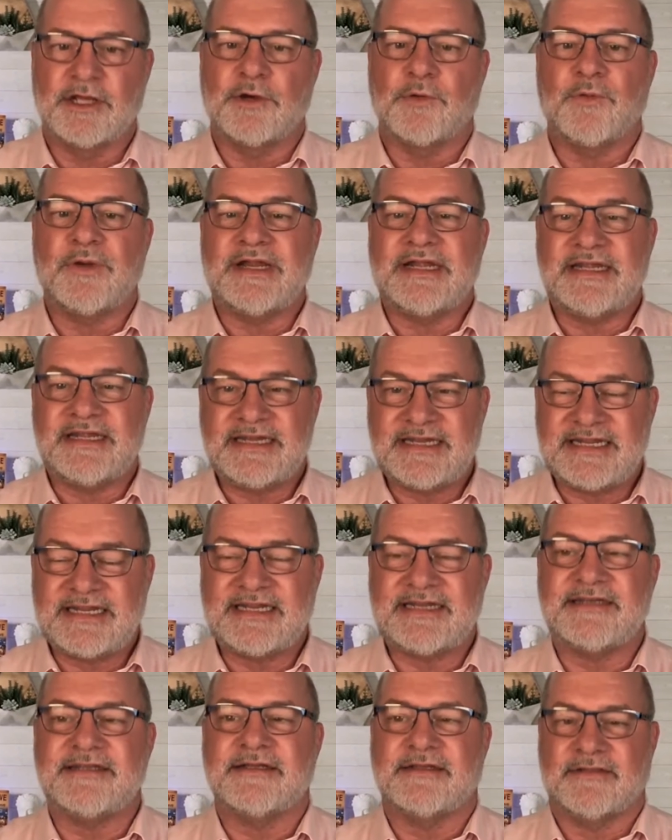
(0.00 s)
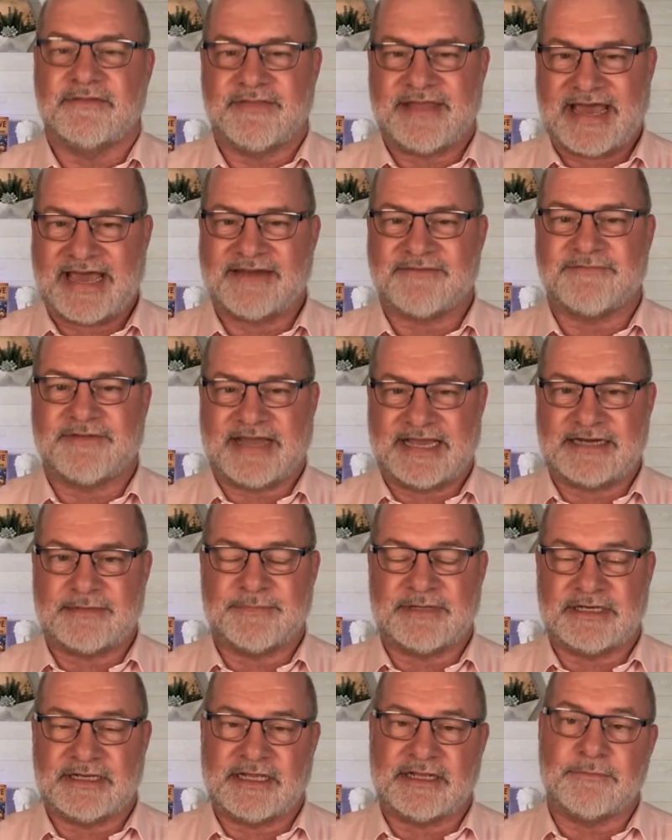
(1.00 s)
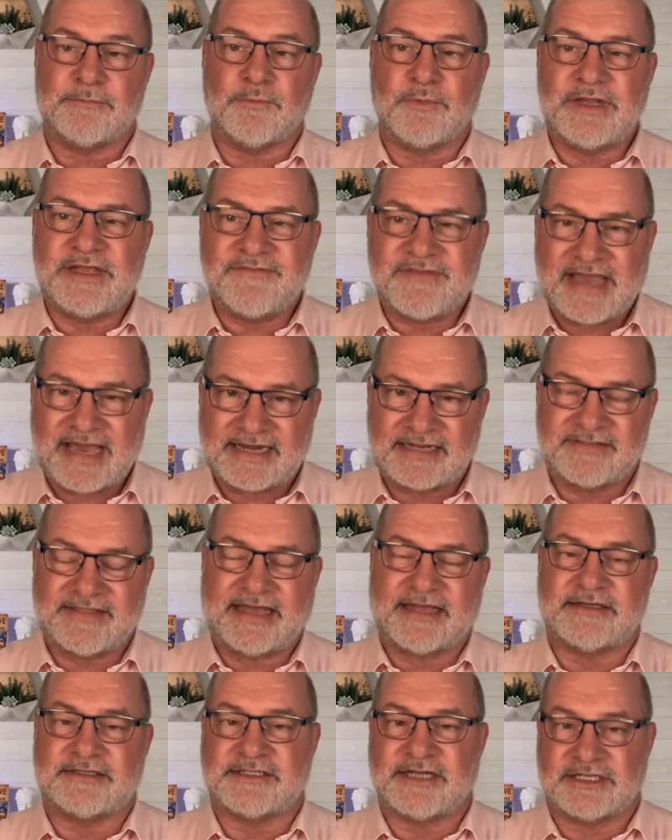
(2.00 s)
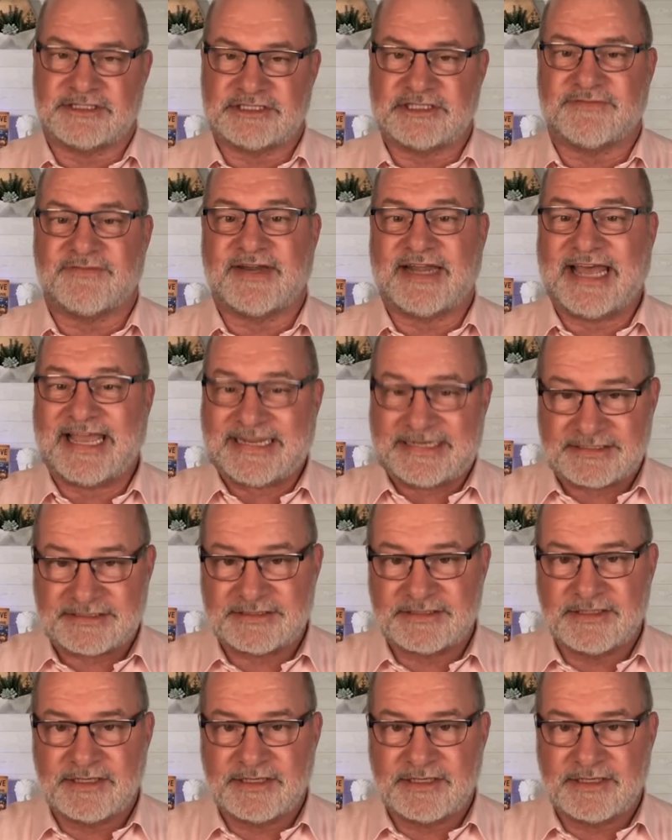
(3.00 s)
We need that vitamin, and we've added that touch of light.